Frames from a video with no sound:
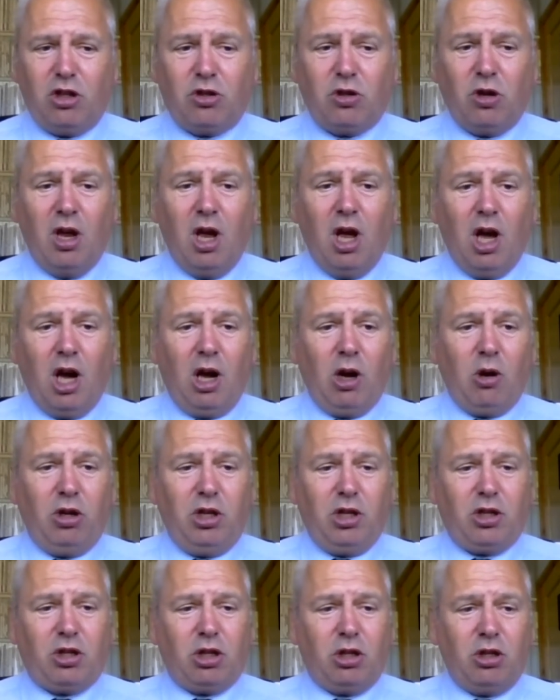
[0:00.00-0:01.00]
So I'm going
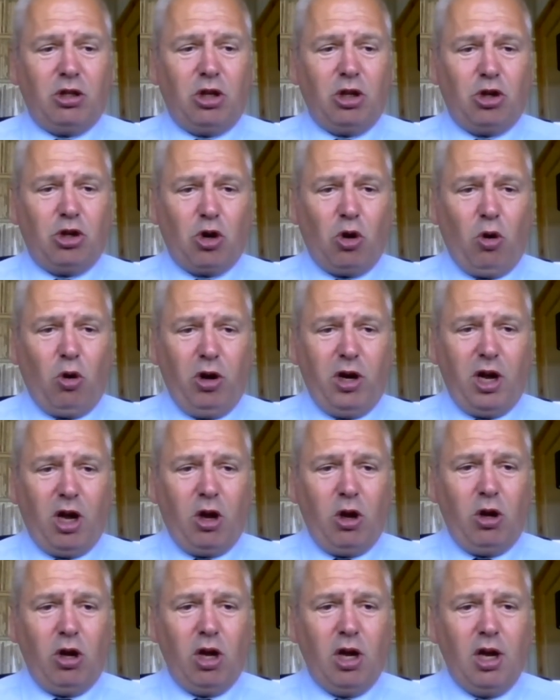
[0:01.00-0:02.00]
to turn to Jo
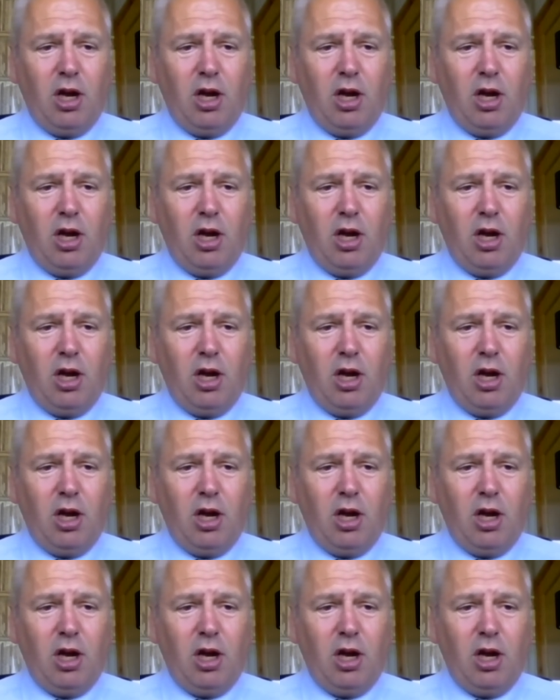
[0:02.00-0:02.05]
now.